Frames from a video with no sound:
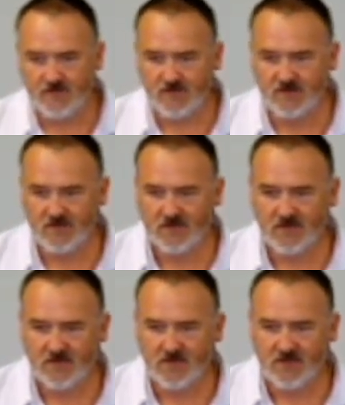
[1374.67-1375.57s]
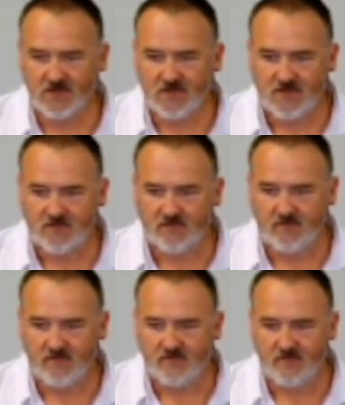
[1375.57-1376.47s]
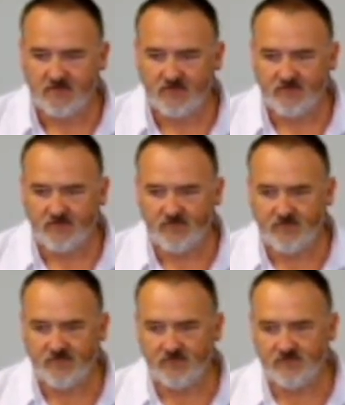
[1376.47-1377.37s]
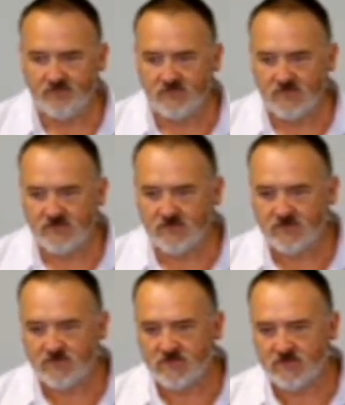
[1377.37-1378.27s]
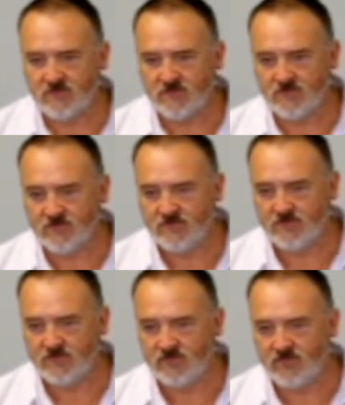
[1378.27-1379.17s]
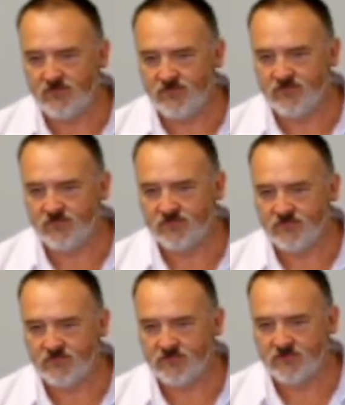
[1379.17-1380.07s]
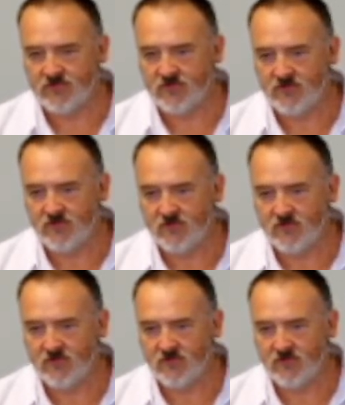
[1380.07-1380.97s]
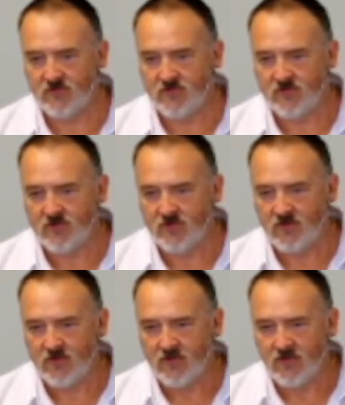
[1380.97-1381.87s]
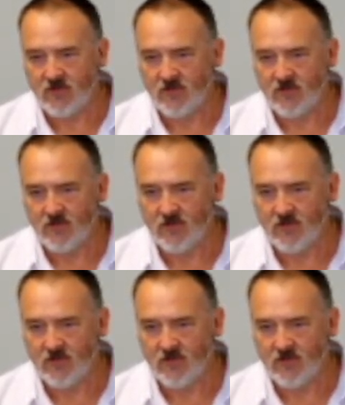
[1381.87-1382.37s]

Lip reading: [no speech]